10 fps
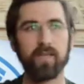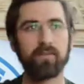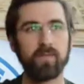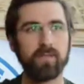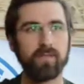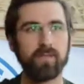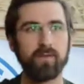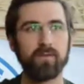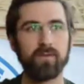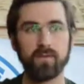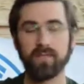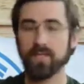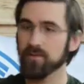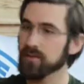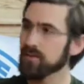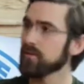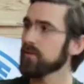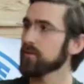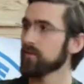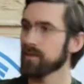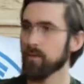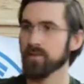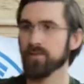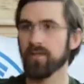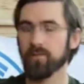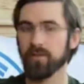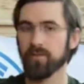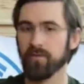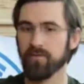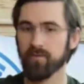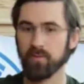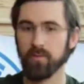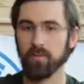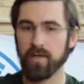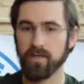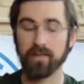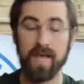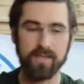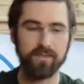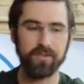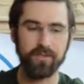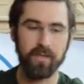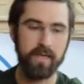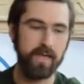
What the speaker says: And Victor is our first dental student. We sponsored him in a very formal way last year.